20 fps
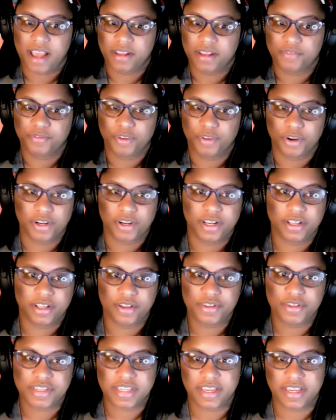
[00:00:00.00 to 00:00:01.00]
learning those
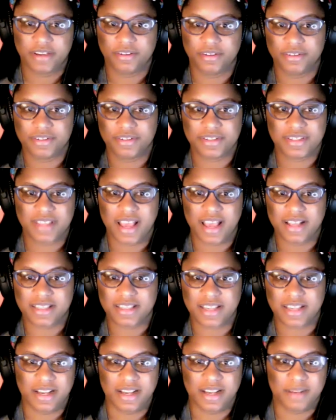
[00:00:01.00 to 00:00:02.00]
skills that
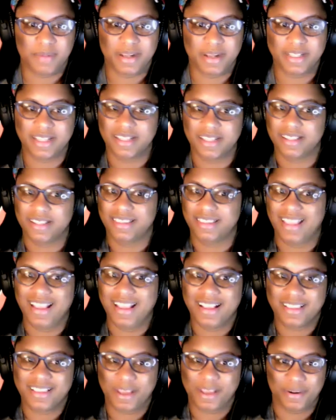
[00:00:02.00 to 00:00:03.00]
I didn't think they
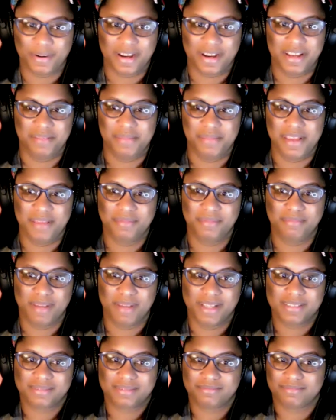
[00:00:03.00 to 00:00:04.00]
were in me, but
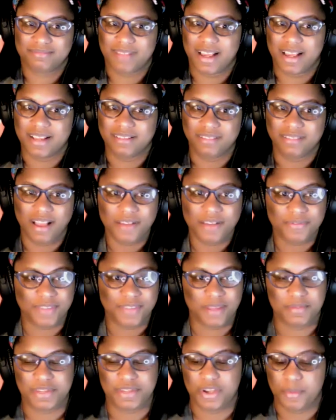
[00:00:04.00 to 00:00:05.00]
I love them so
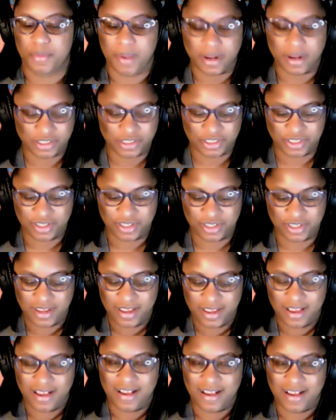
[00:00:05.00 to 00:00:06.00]
much.
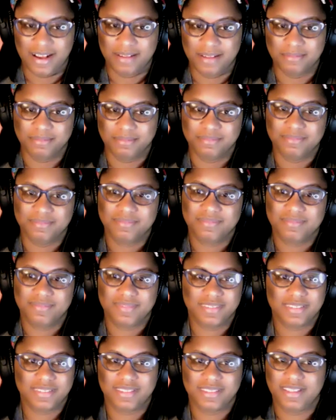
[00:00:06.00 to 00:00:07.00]

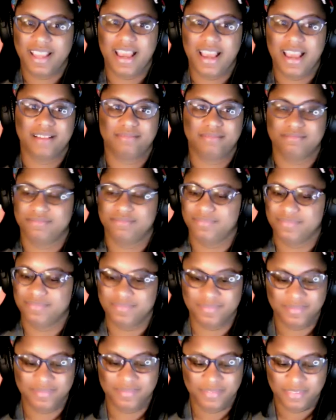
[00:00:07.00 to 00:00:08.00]
Yeah,
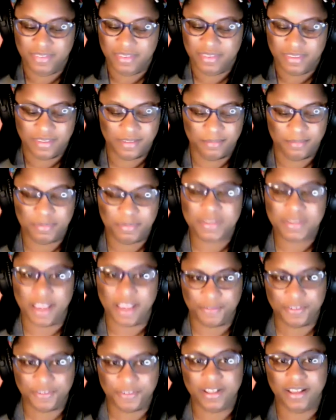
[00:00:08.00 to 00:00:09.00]
but definitely,
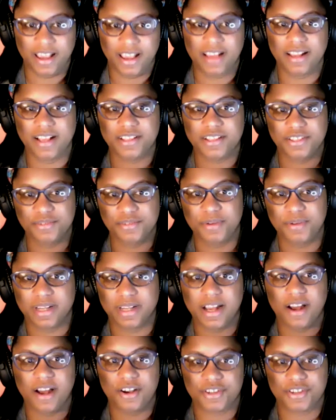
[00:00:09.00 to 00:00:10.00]
and I do want to
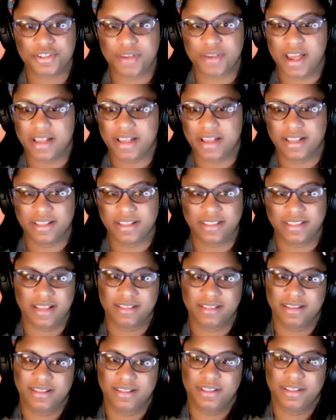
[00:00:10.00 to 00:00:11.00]
also highlight that
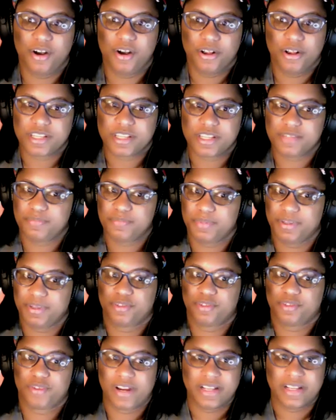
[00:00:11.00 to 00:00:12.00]
Indie Hall has been great
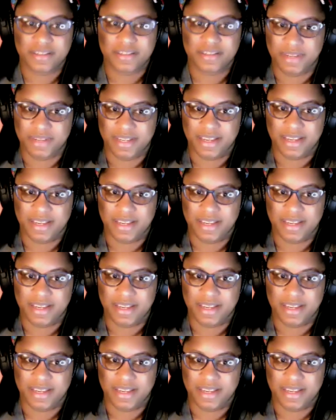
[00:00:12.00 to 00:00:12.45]
to me